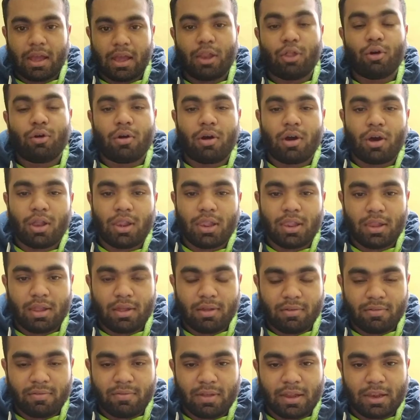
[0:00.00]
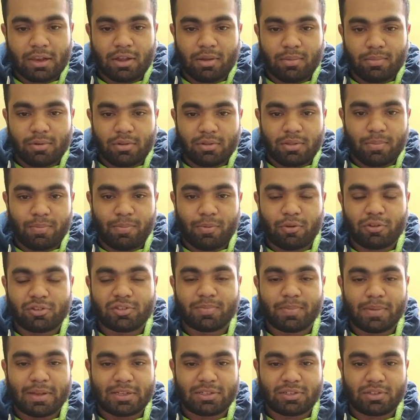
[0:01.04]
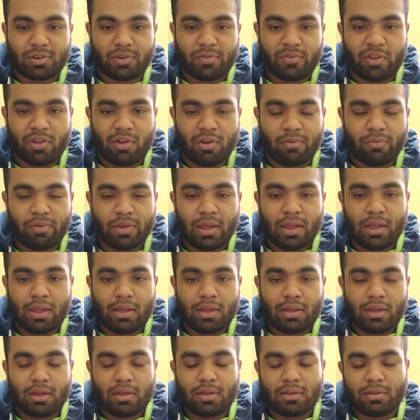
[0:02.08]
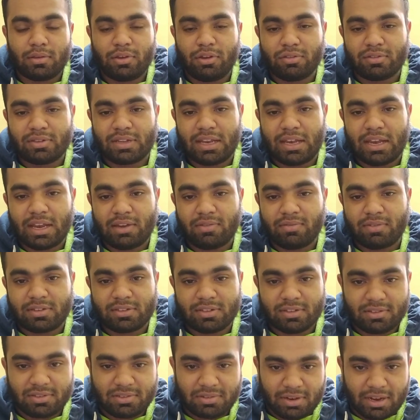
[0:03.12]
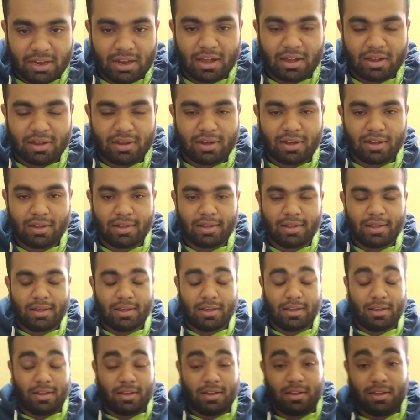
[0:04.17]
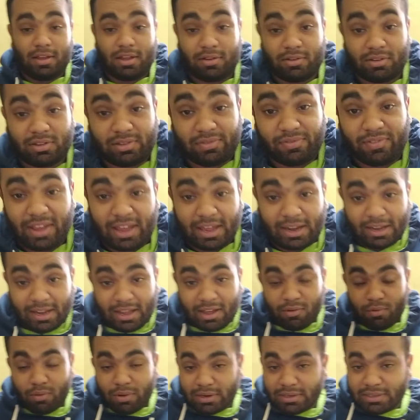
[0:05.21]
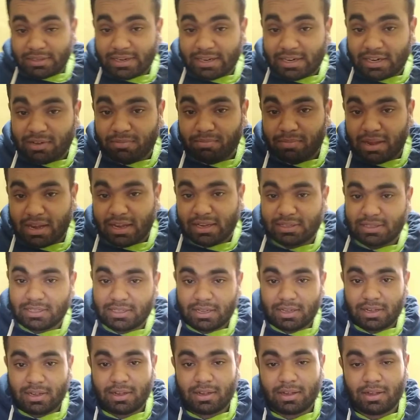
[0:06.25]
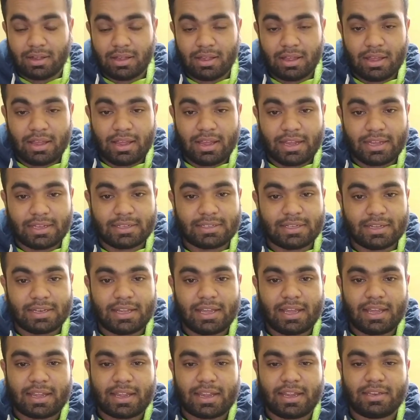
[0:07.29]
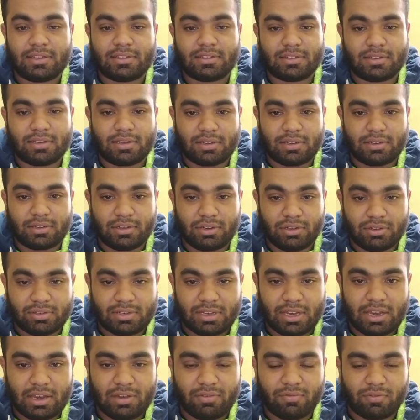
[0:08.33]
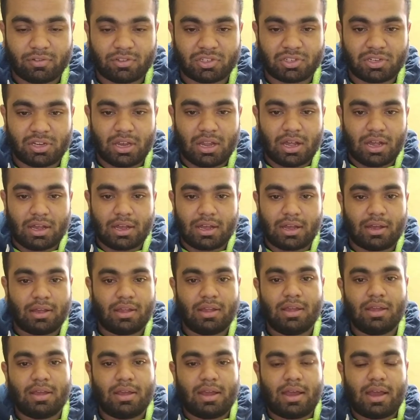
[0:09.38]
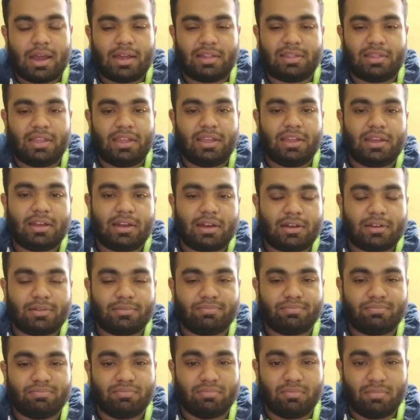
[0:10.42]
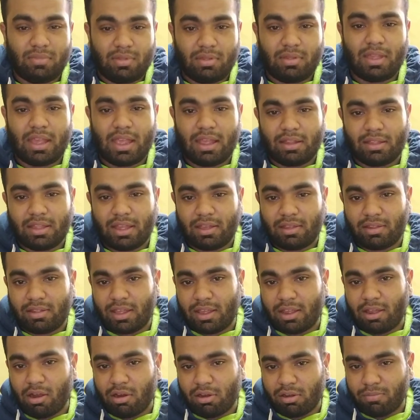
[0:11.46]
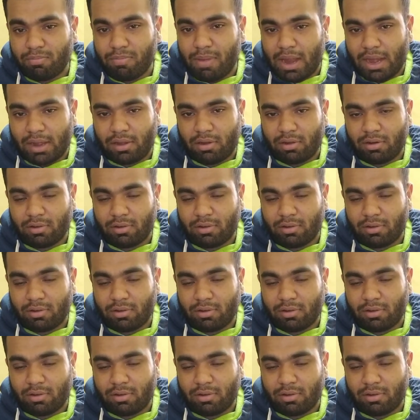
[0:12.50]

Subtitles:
Hello all, welcome to the post-match review of New Zealand versus Sri Lanka. It was fairly a one-sided match yesterday against New Zealand for Sri Lanka. I think they got to bat